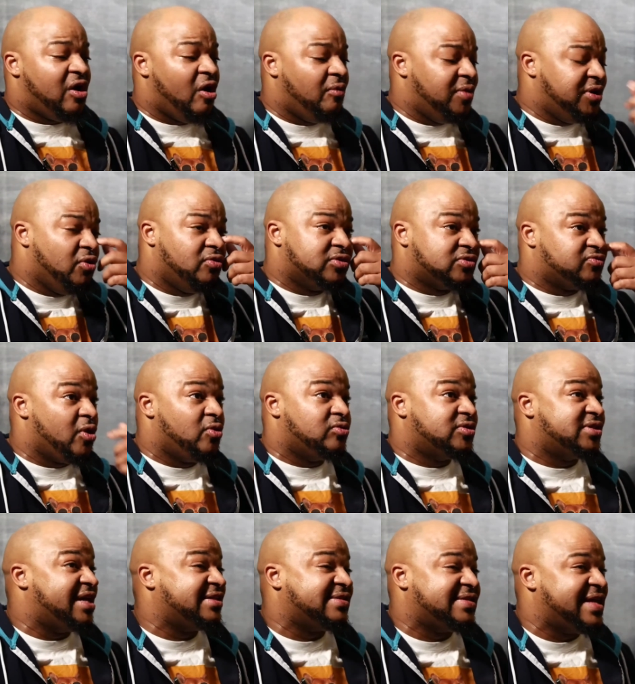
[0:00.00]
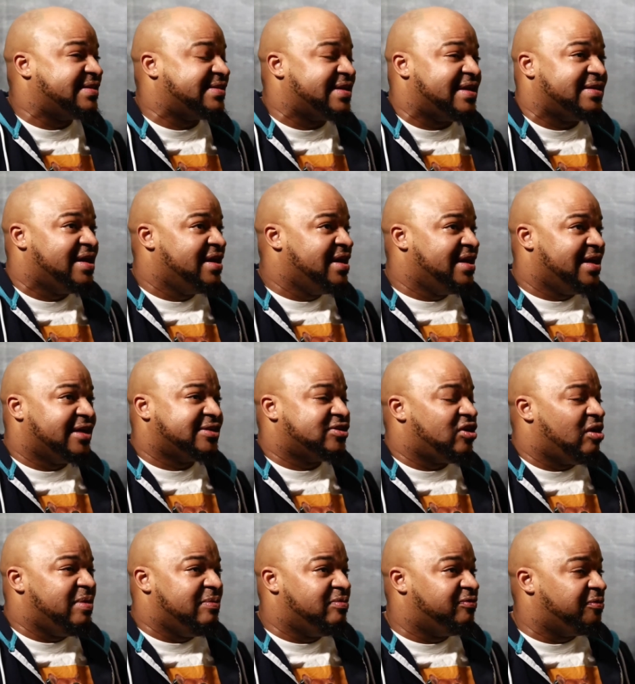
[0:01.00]
All we do is roast. That's
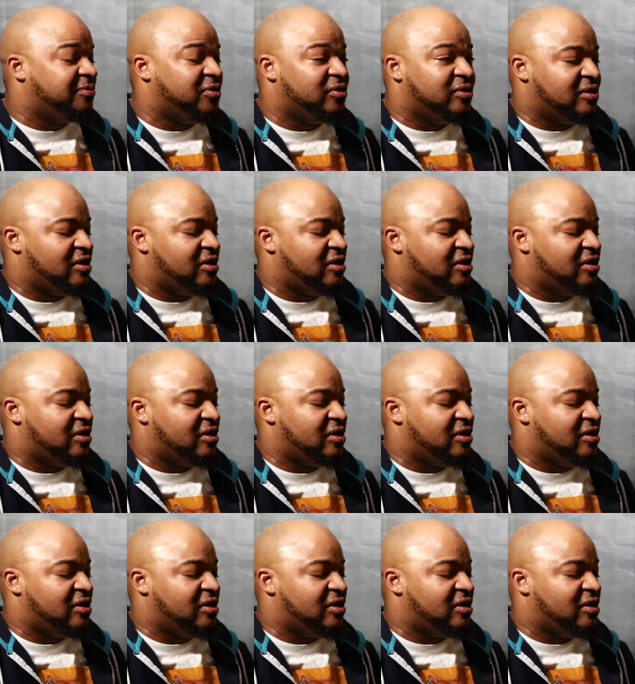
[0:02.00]
all people from